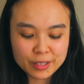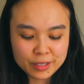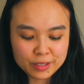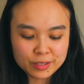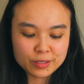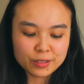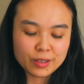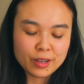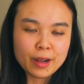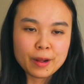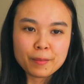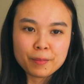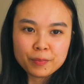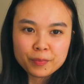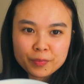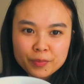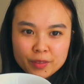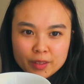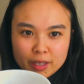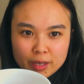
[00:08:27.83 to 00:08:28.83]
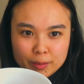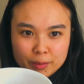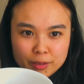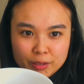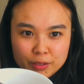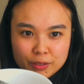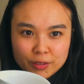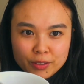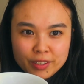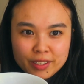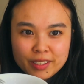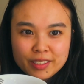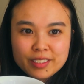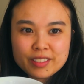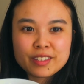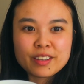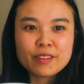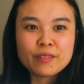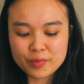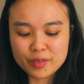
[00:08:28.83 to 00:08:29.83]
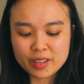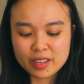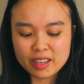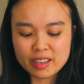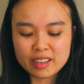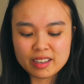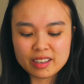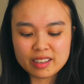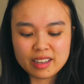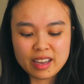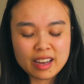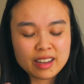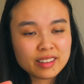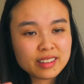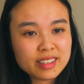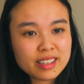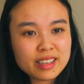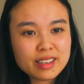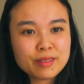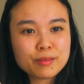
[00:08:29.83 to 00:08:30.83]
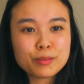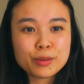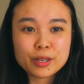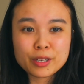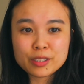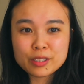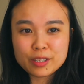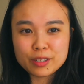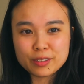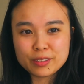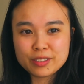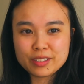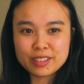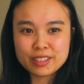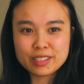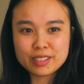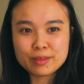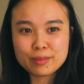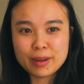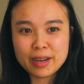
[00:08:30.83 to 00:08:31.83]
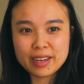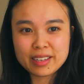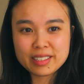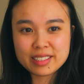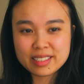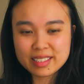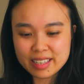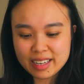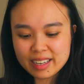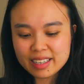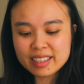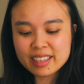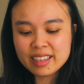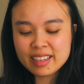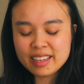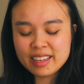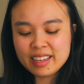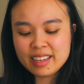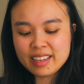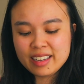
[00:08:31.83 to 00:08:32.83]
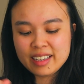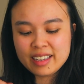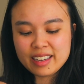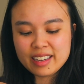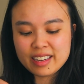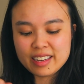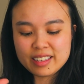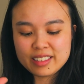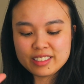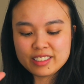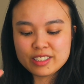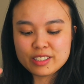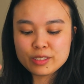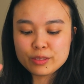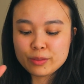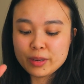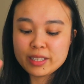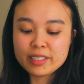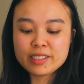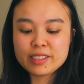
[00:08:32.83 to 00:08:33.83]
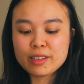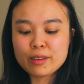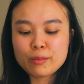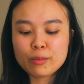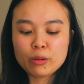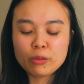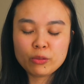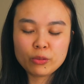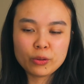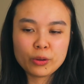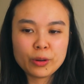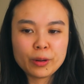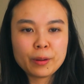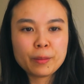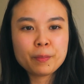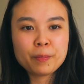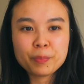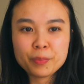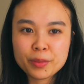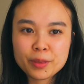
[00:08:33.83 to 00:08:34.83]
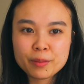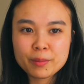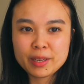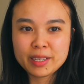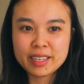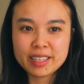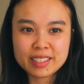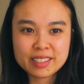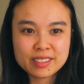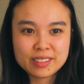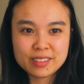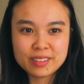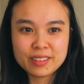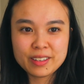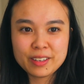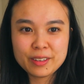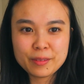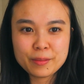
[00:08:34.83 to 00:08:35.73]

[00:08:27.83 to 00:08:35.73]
So yeah, I'm enjoying some healthy brick toast inspired snack and just resting before my next student.